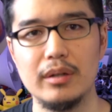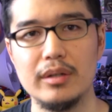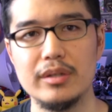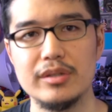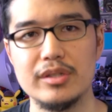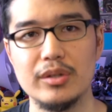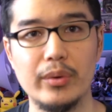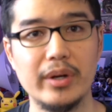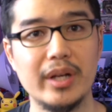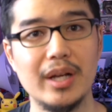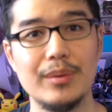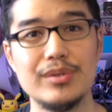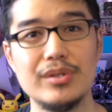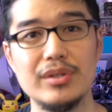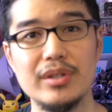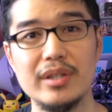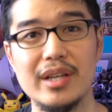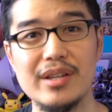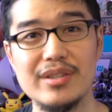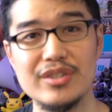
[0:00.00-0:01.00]
So when it comes to
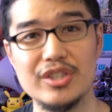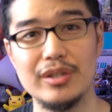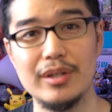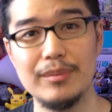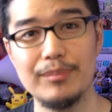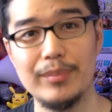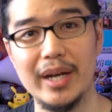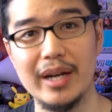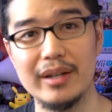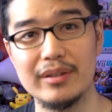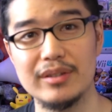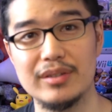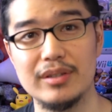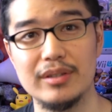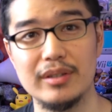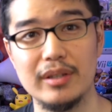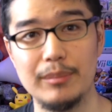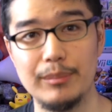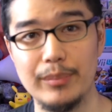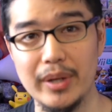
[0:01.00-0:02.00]
the Genshin Impact
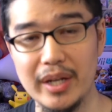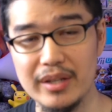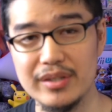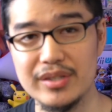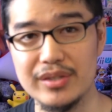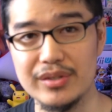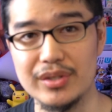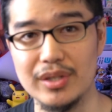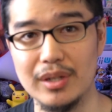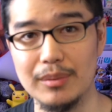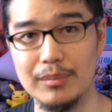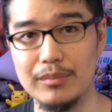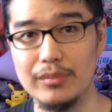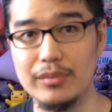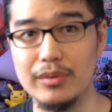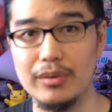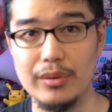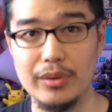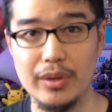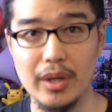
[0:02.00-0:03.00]
pity system,
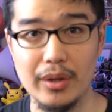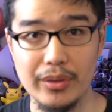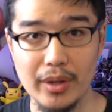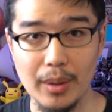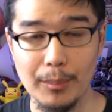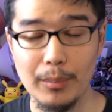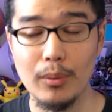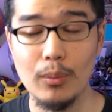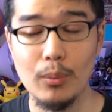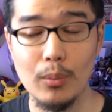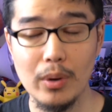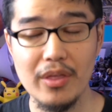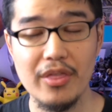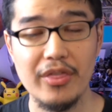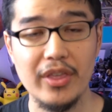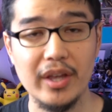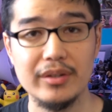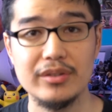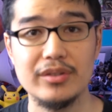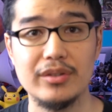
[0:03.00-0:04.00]
the number one
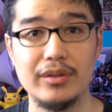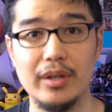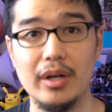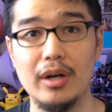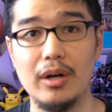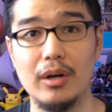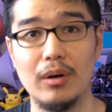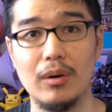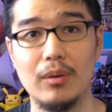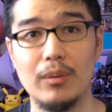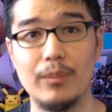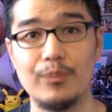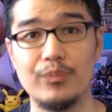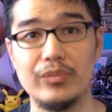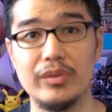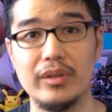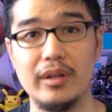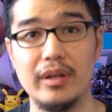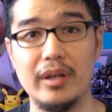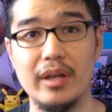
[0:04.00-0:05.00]
thing to know
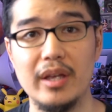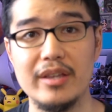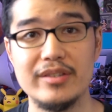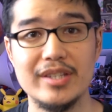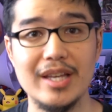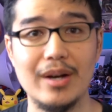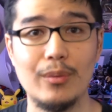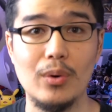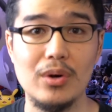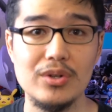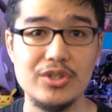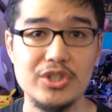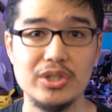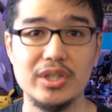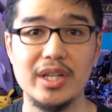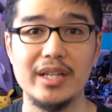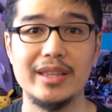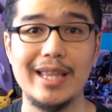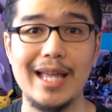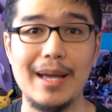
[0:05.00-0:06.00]
is that once you
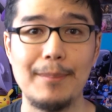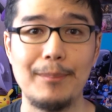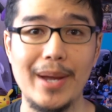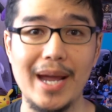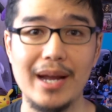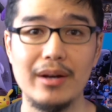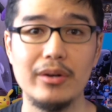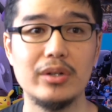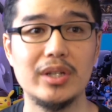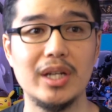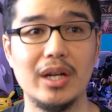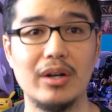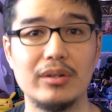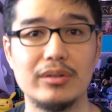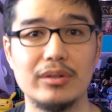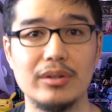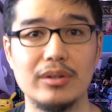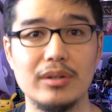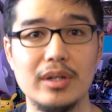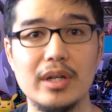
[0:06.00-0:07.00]
get that banner
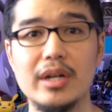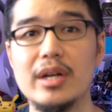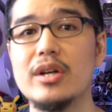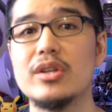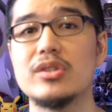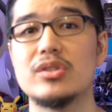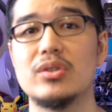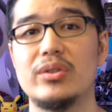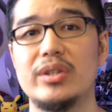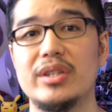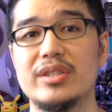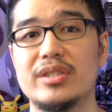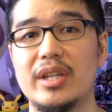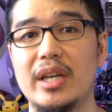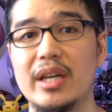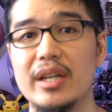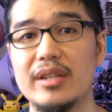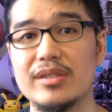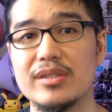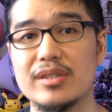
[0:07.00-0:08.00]
character, so in this
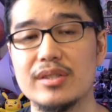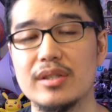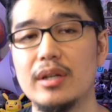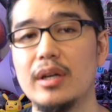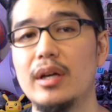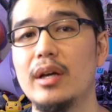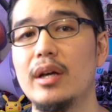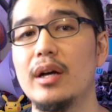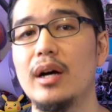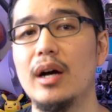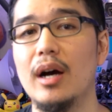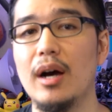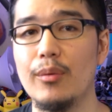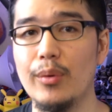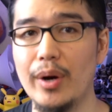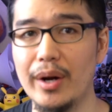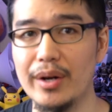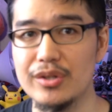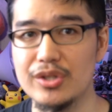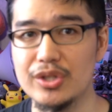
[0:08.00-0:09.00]
case, uh,
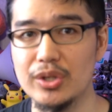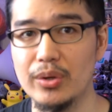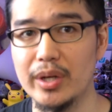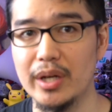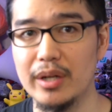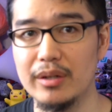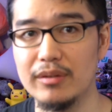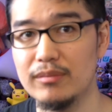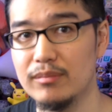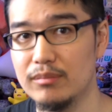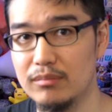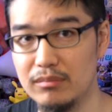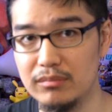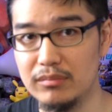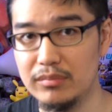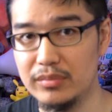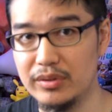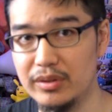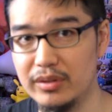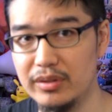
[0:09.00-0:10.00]
Raiden Shogun
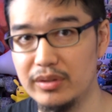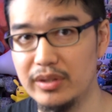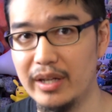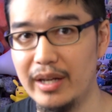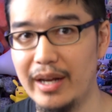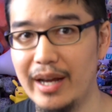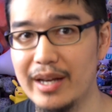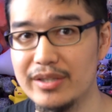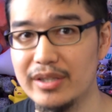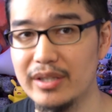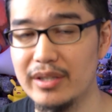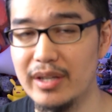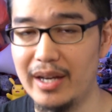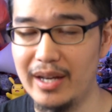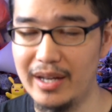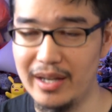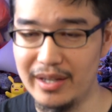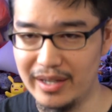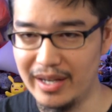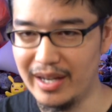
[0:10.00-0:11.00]
as, a,
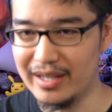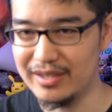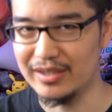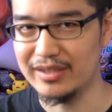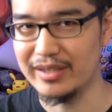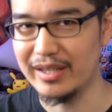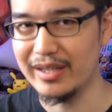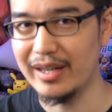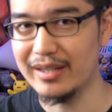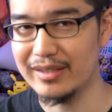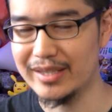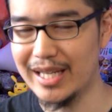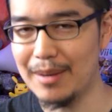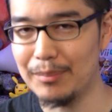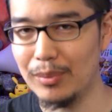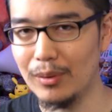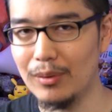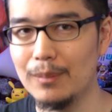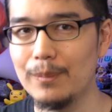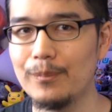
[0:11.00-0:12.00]
uh, as an
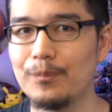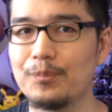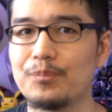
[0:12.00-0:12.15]
example,